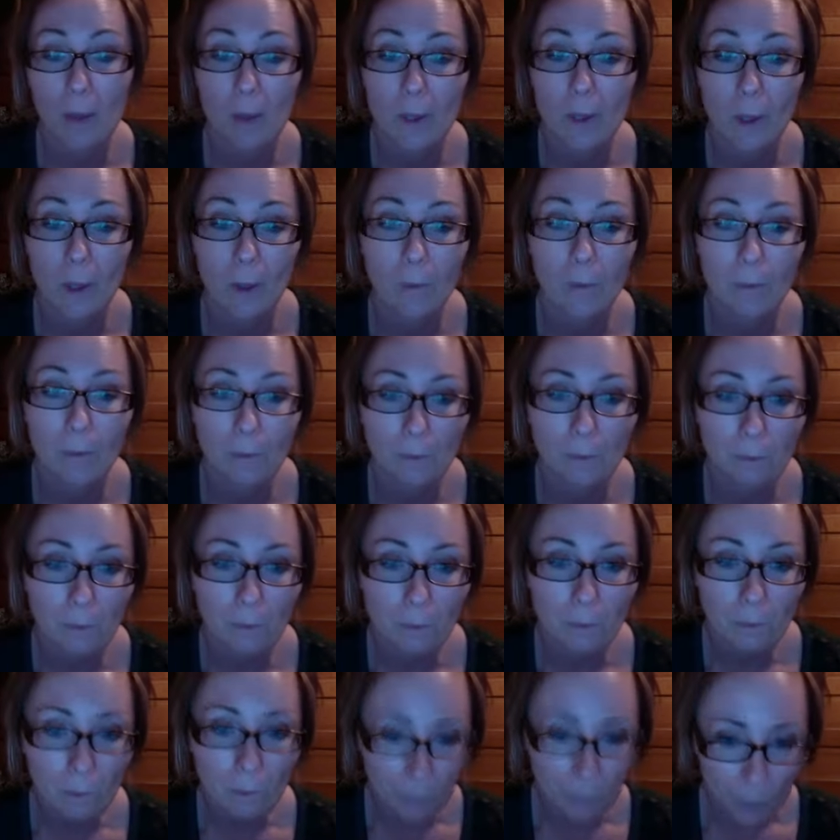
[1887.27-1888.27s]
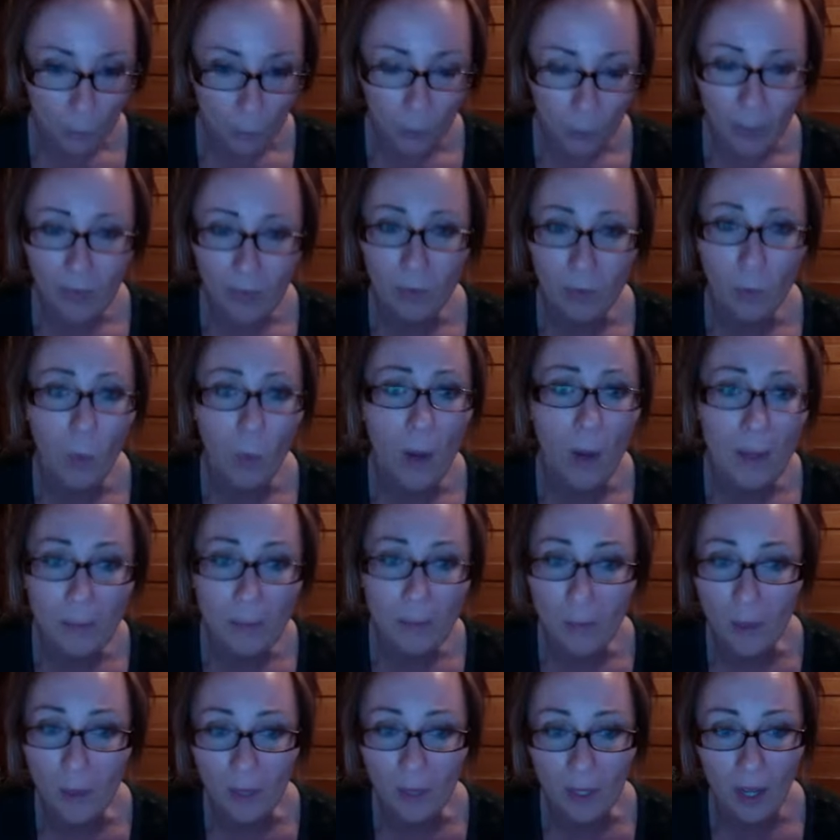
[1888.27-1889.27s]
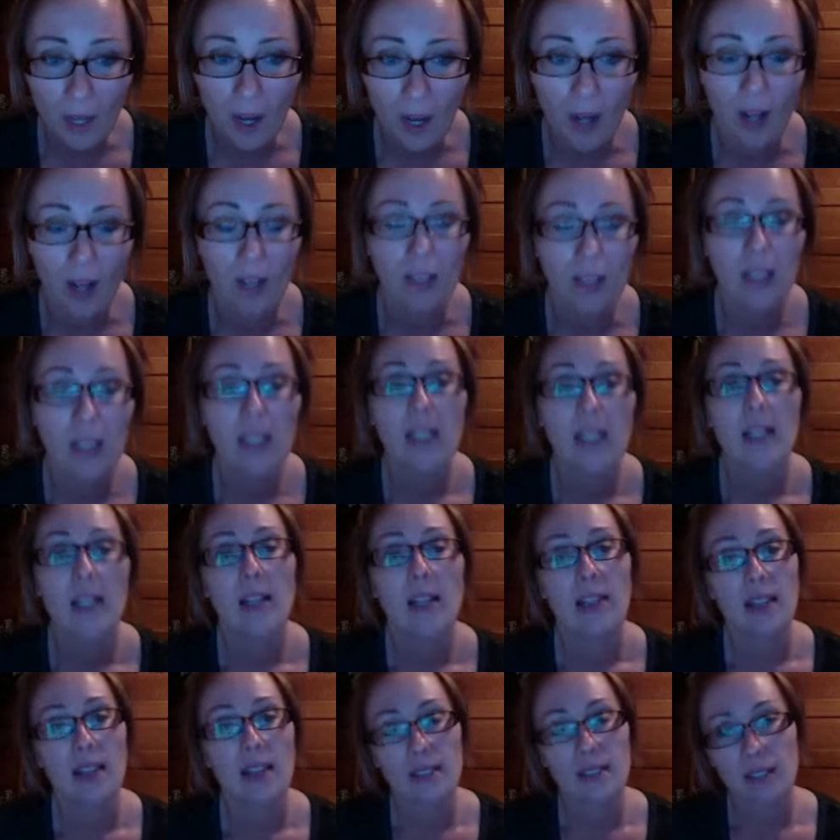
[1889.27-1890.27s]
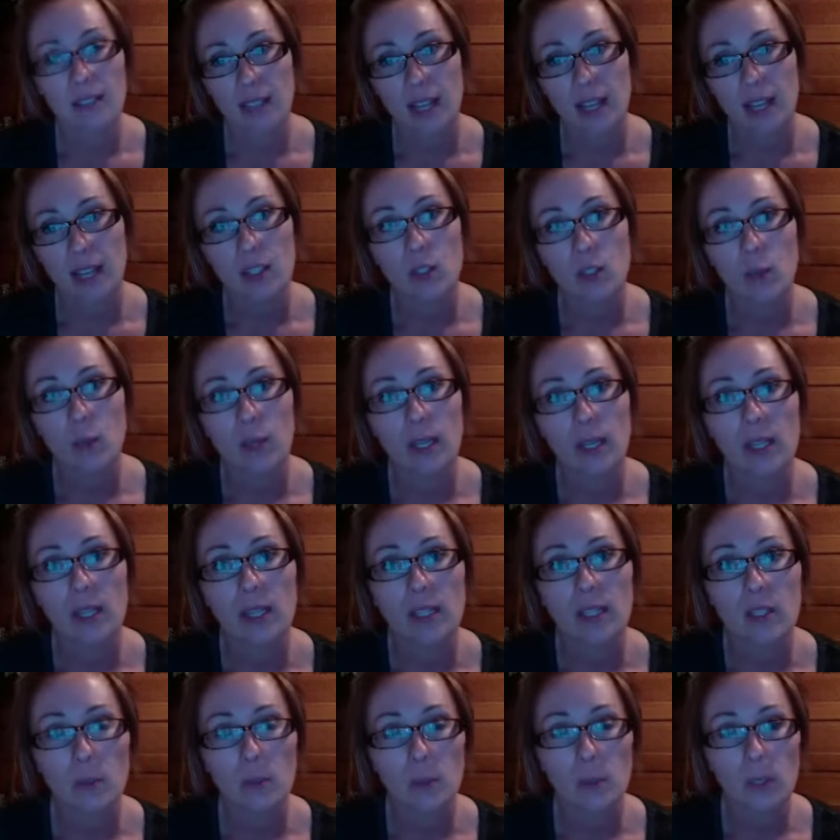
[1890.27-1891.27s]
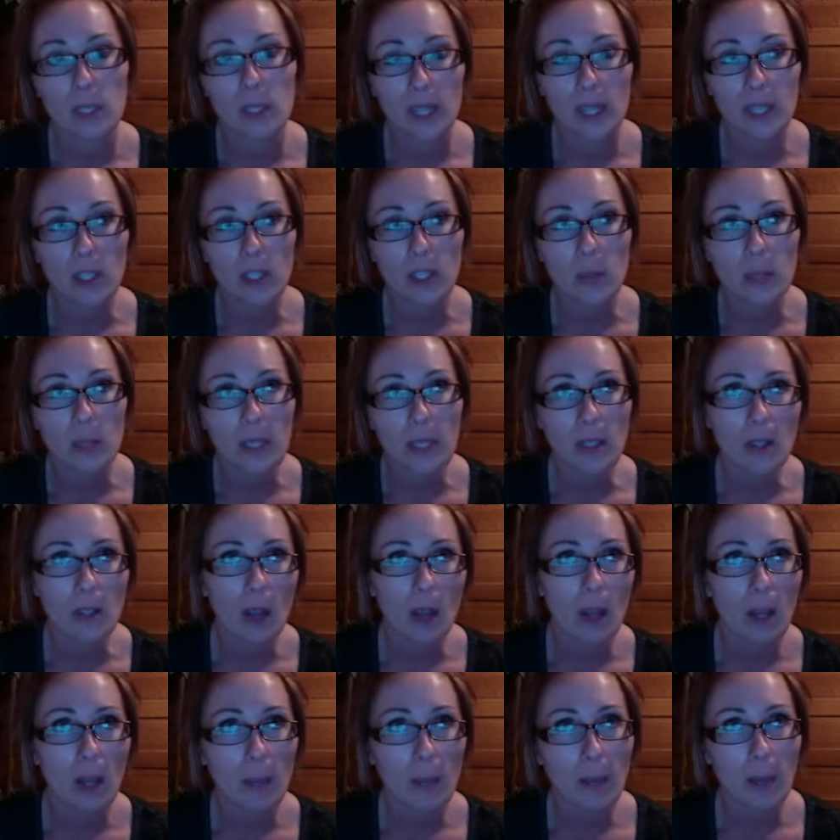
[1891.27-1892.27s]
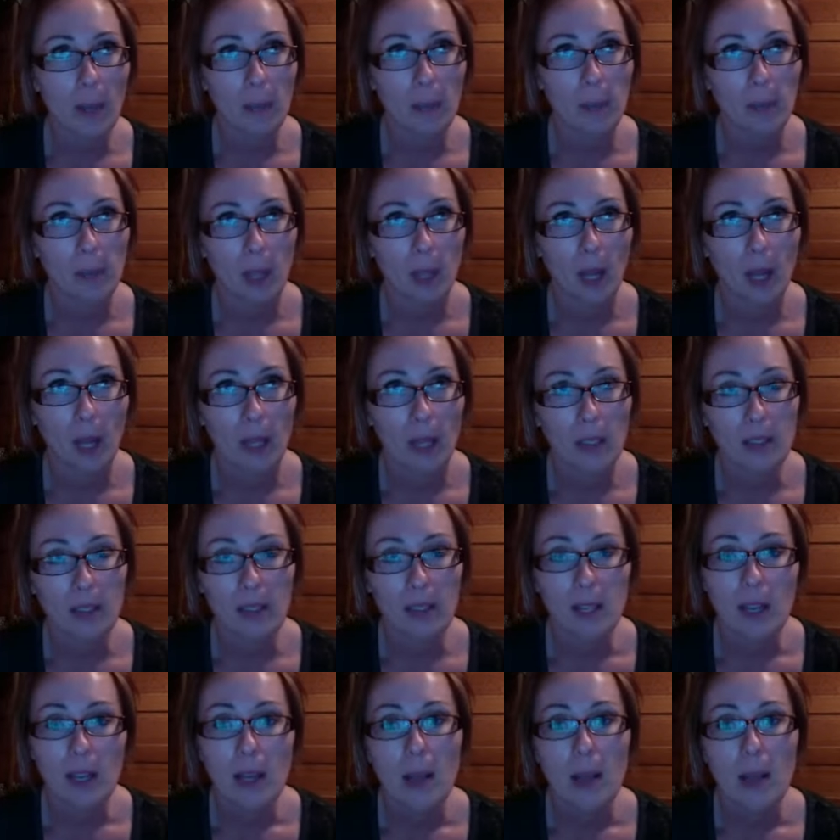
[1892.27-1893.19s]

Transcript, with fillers: So we have one more call that's next week, and it's next week is all about blogs,